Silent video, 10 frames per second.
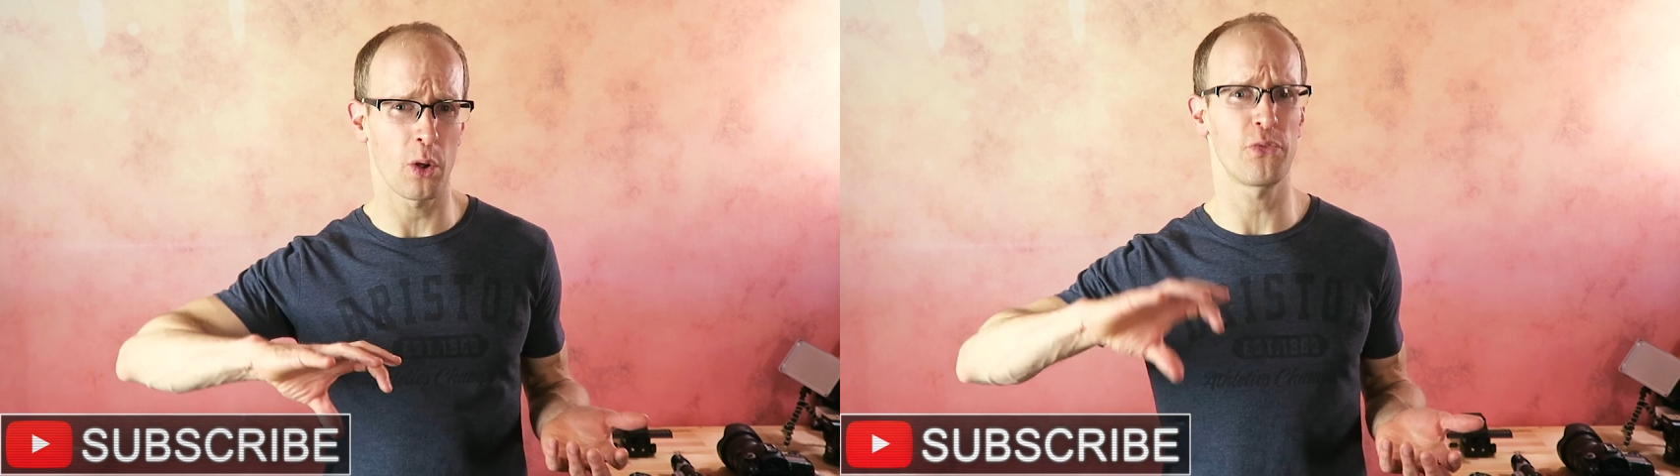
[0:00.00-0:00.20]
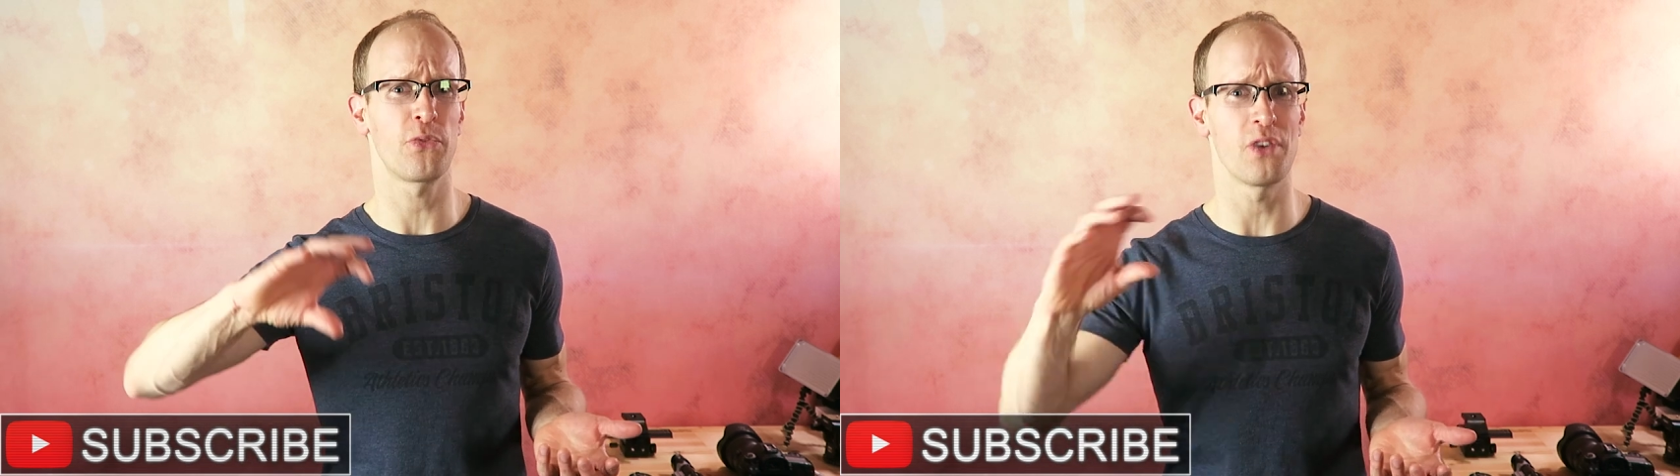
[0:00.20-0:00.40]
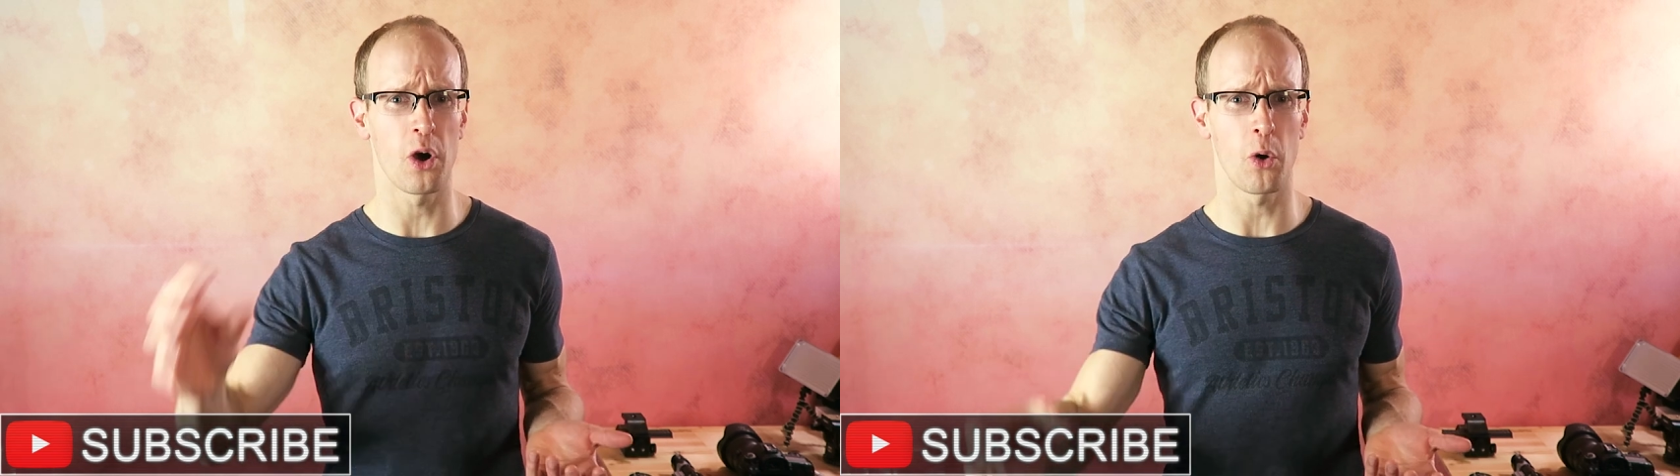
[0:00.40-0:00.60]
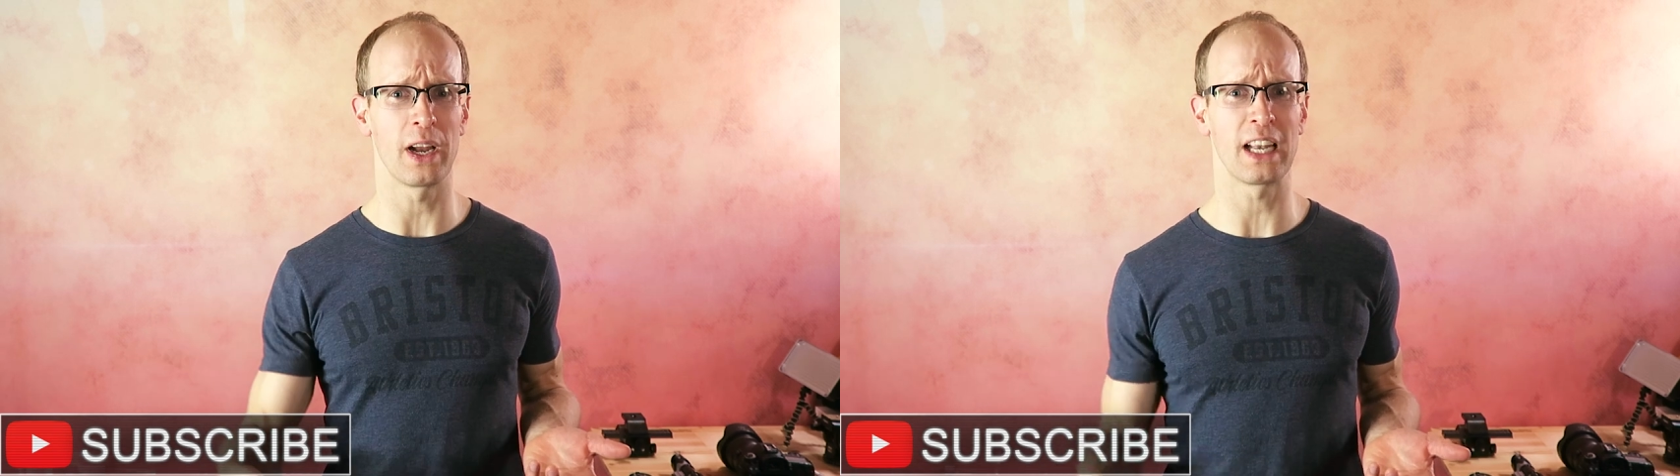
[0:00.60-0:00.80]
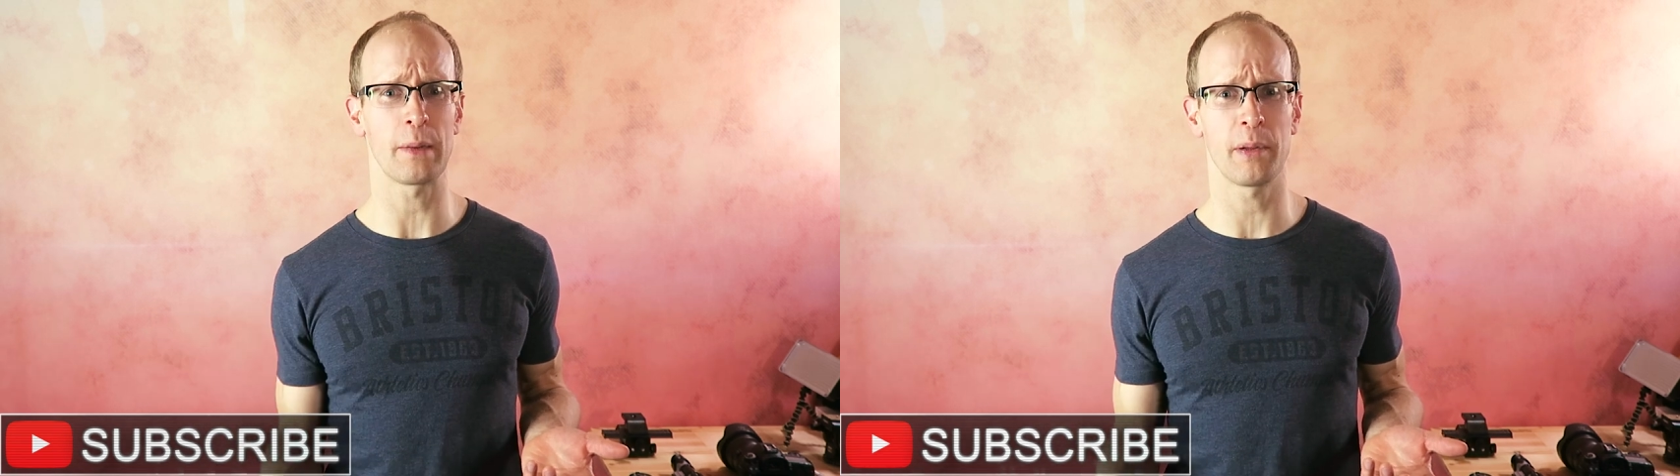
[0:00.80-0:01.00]
all
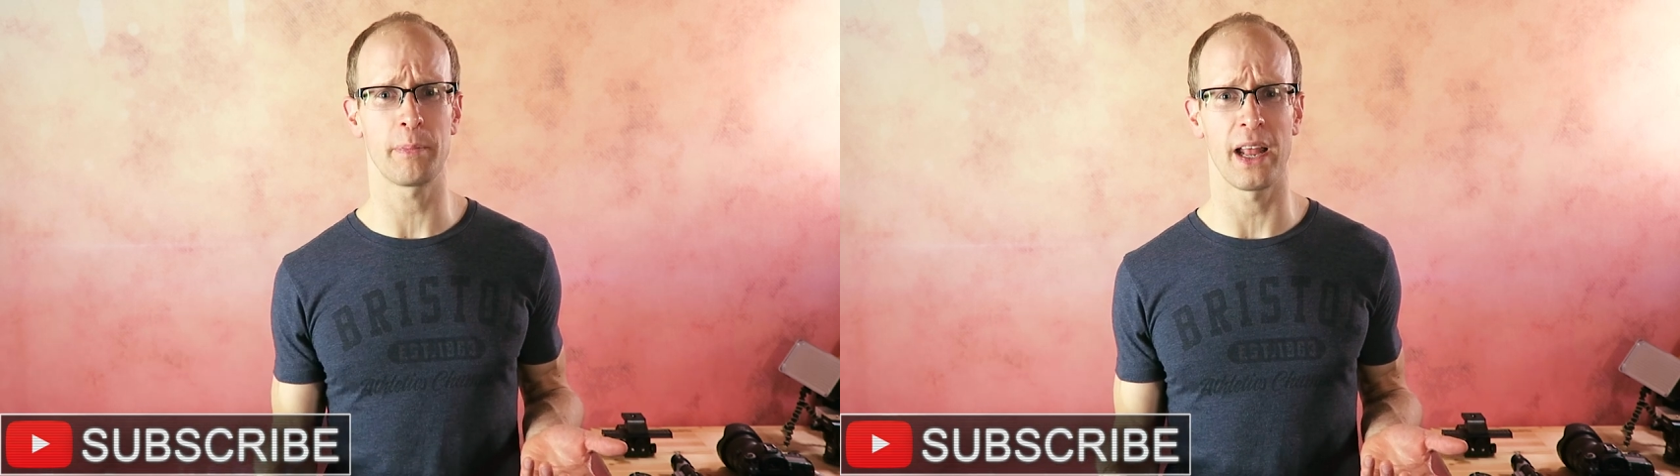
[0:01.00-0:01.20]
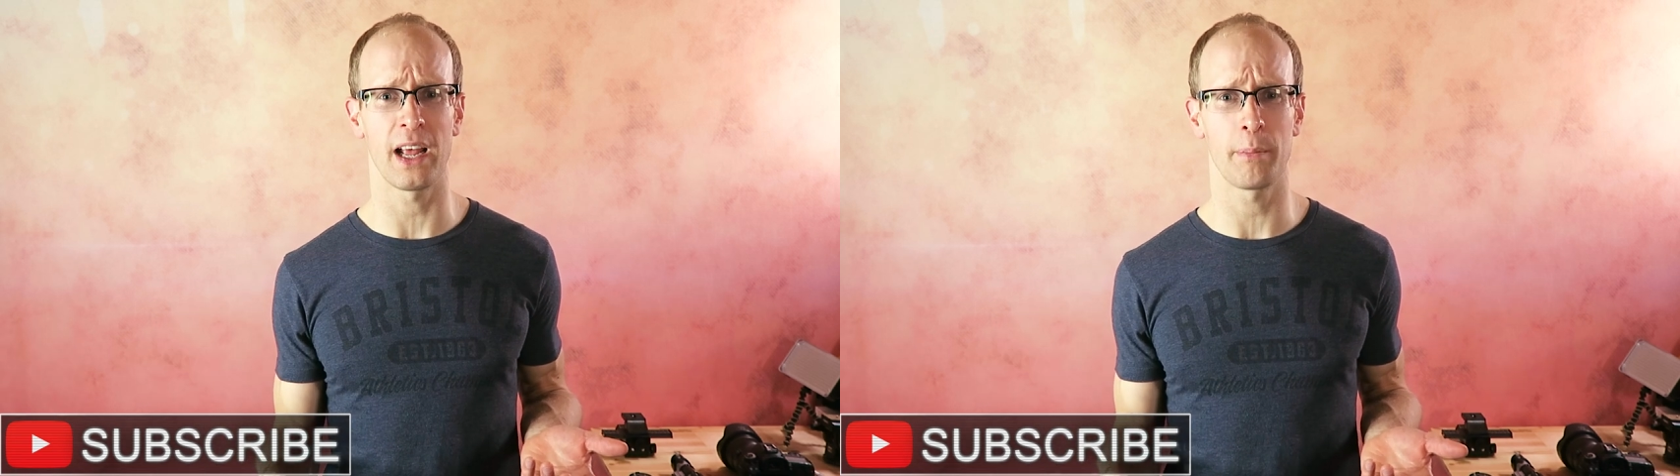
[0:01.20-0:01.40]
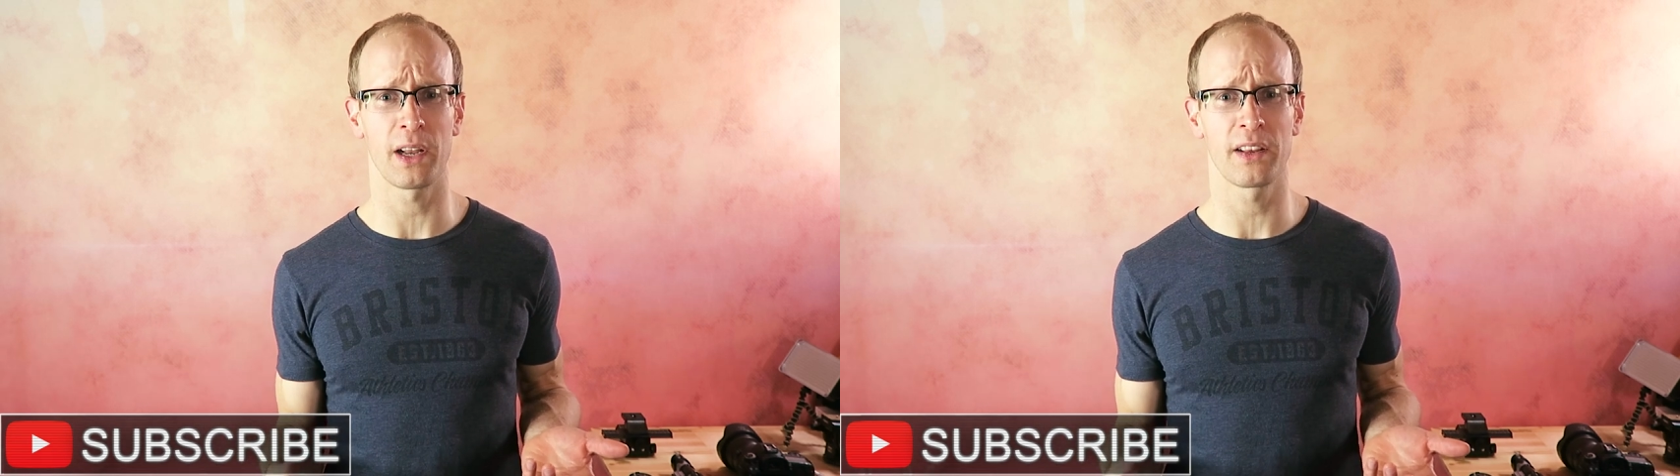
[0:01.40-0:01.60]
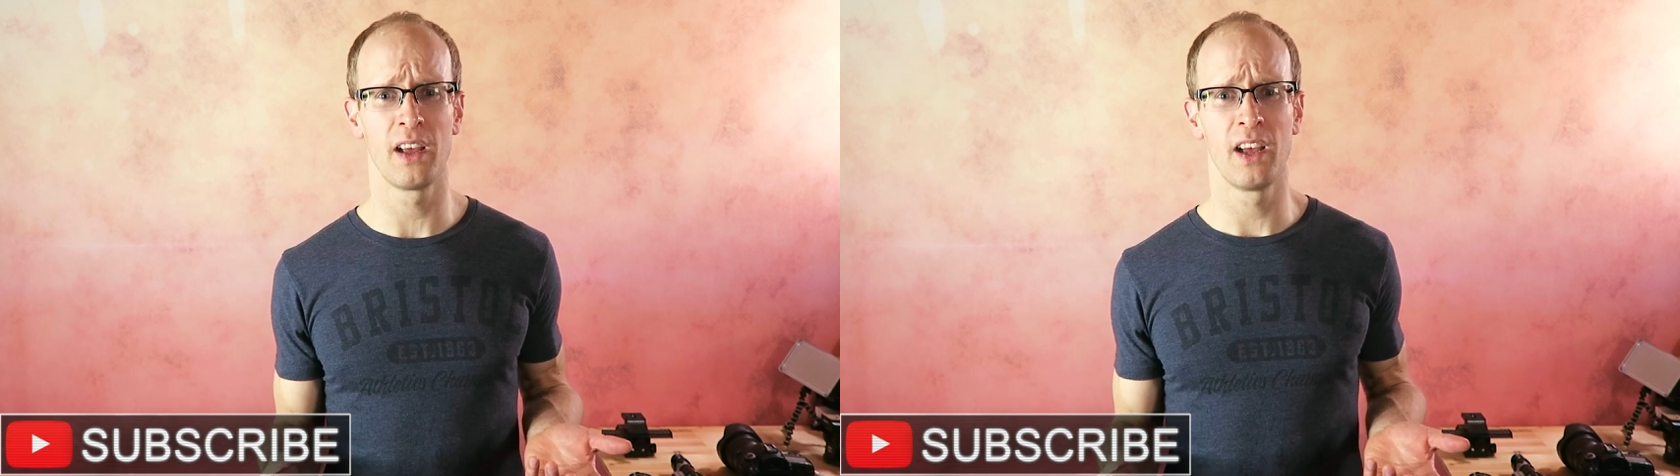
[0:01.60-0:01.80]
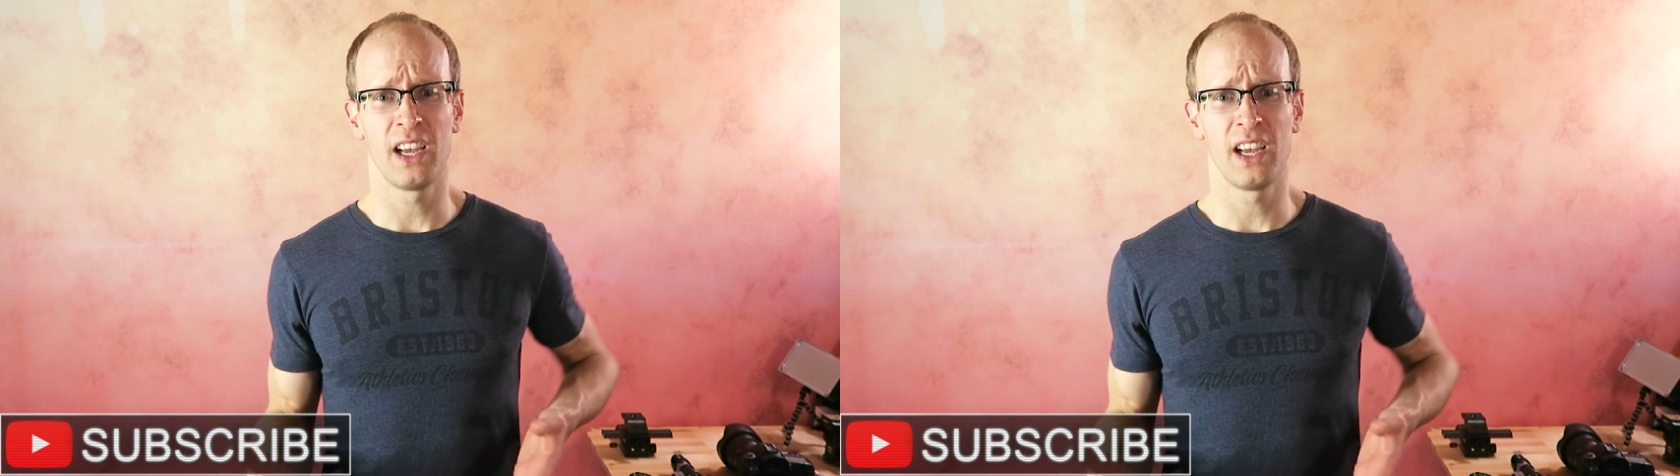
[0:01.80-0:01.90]
flow a little bit better, but